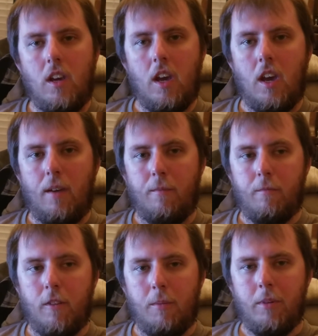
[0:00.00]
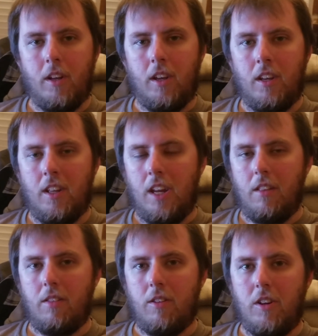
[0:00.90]
and replug in like
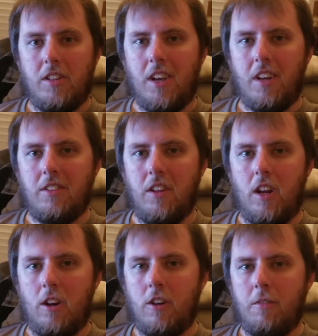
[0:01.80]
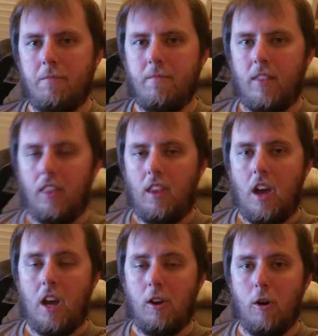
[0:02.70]
30 seconds later.
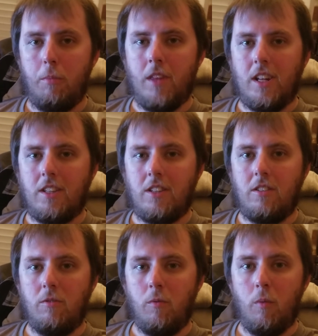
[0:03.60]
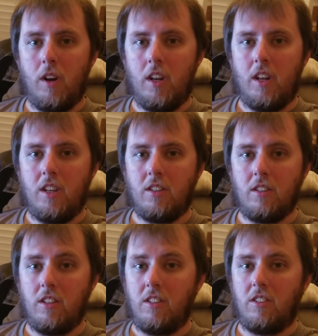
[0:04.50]
I hope that's what it is.
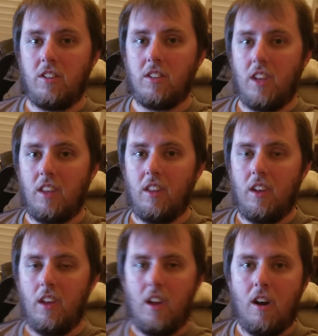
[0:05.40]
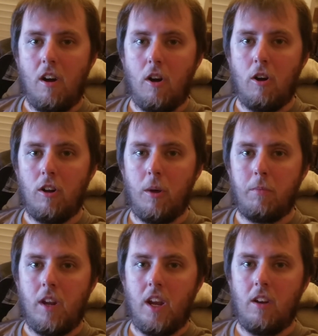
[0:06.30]
It's just like a hard
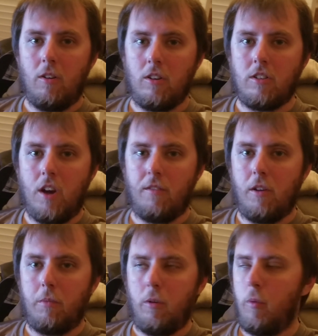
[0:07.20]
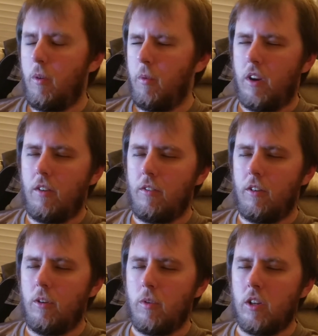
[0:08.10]
update or a soft update, wh whatever
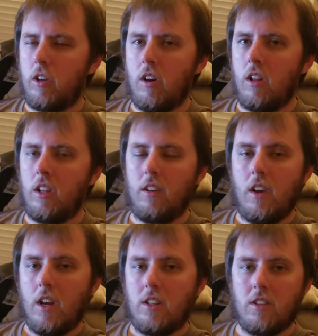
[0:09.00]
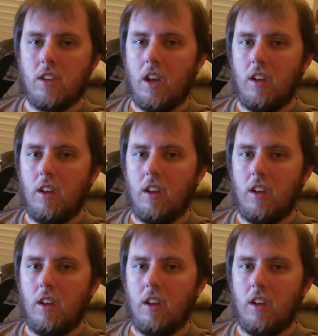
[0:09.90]
you want to call it. Just